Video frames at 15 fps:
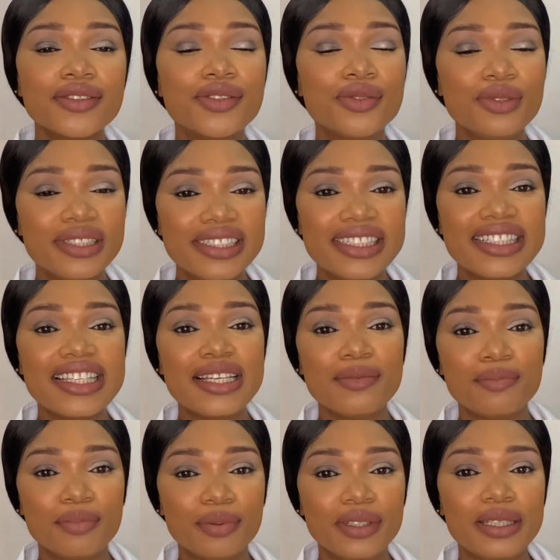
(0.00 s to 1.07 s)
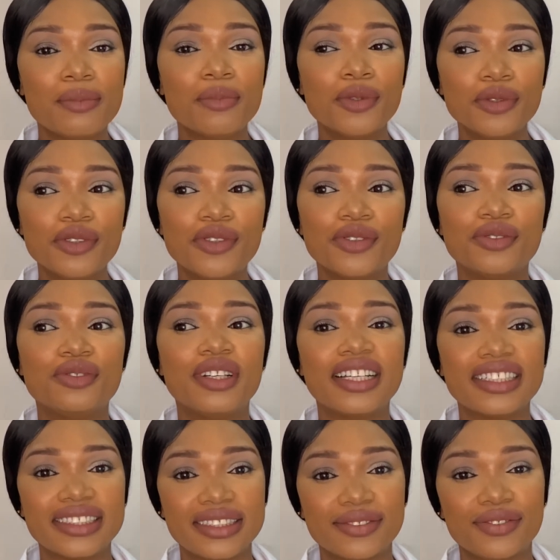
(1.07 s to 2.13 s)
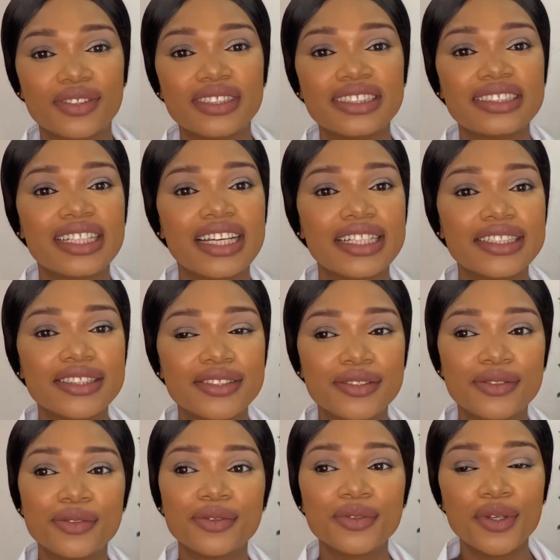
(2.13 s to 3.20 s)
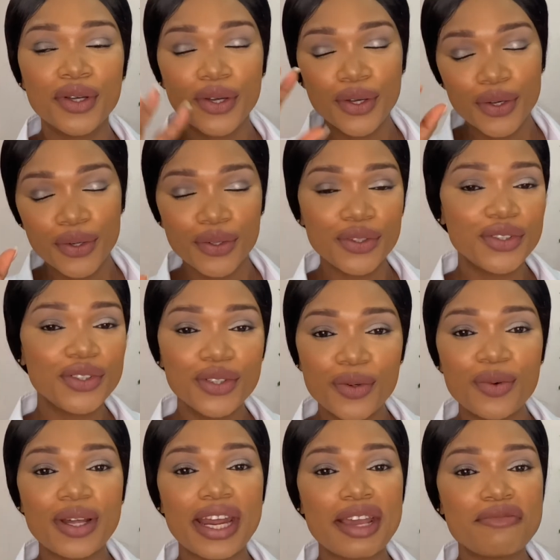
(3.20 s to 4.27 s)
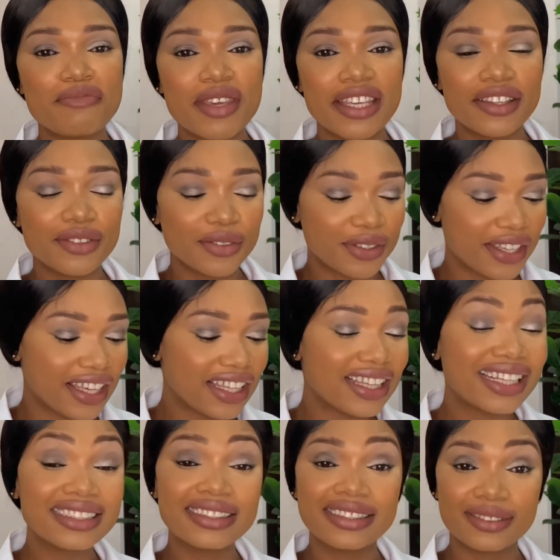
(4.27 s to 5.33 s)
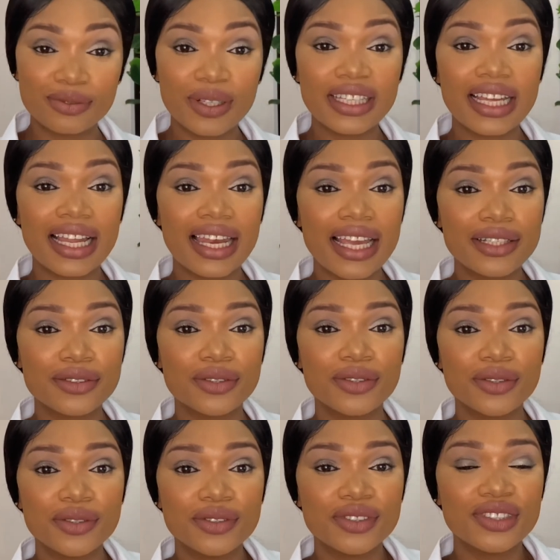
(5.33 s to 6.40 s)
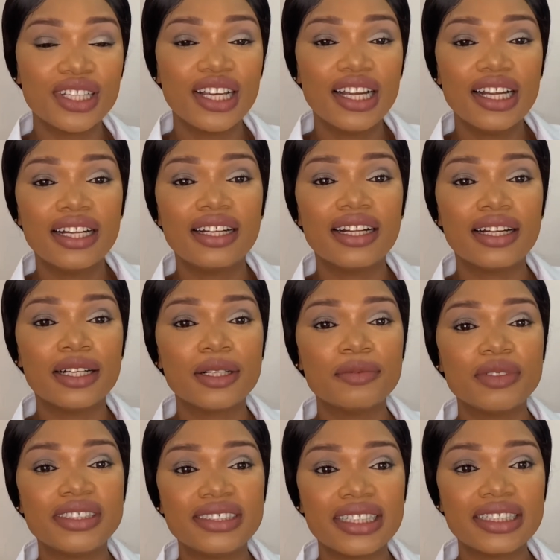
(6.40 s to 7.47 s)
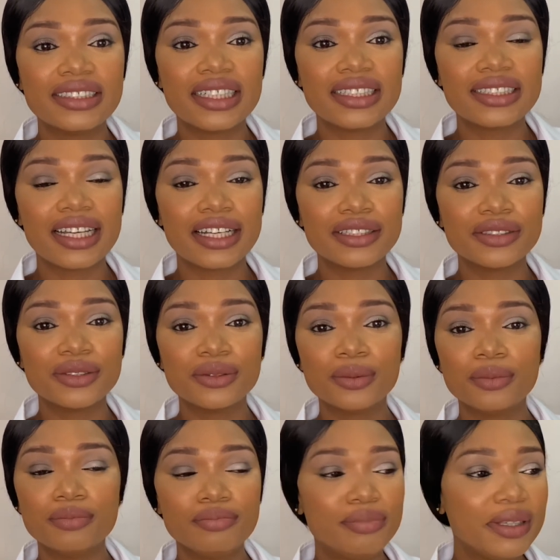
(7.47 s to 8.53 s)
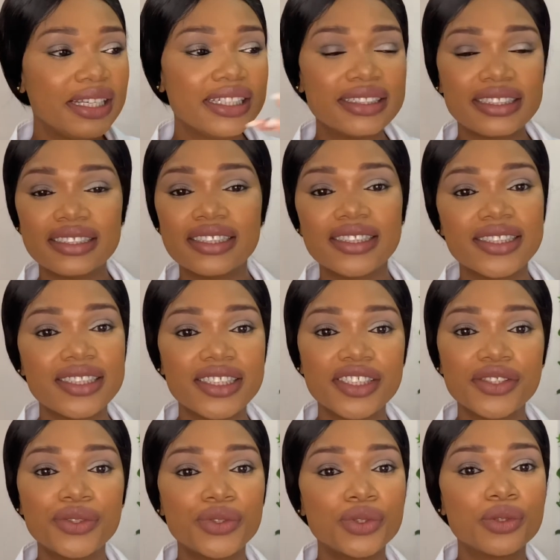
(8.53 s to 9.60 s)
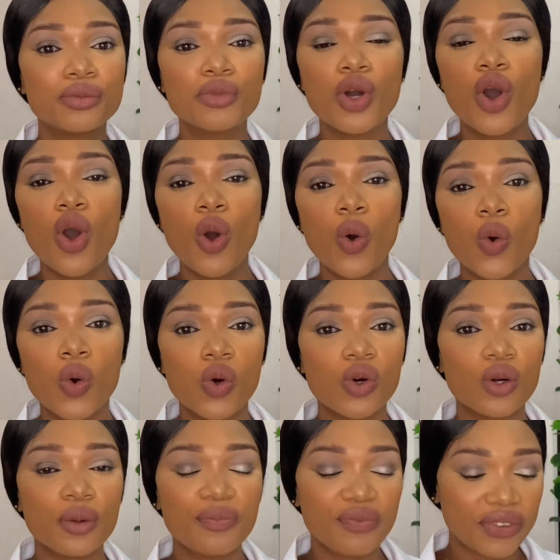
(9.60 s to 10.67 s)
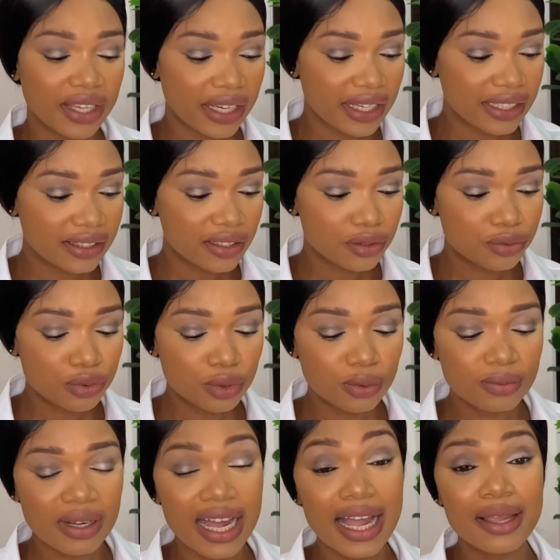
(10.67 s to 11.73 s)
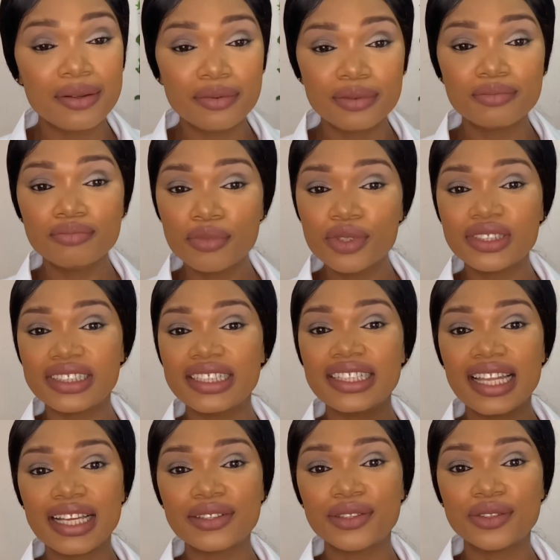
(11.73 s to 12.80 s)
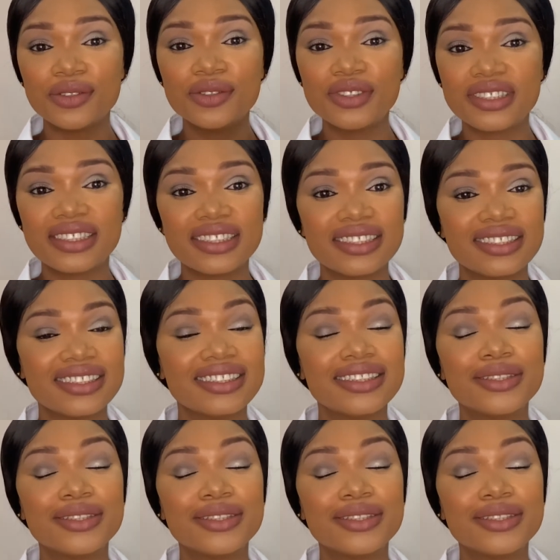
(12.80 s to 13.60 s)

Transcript: sleep, in the mood to rest for the night, you know what I mean. Okay, that's when I like to use the scented candle, be it in the sitting room or in the room. I mostly like to use this in the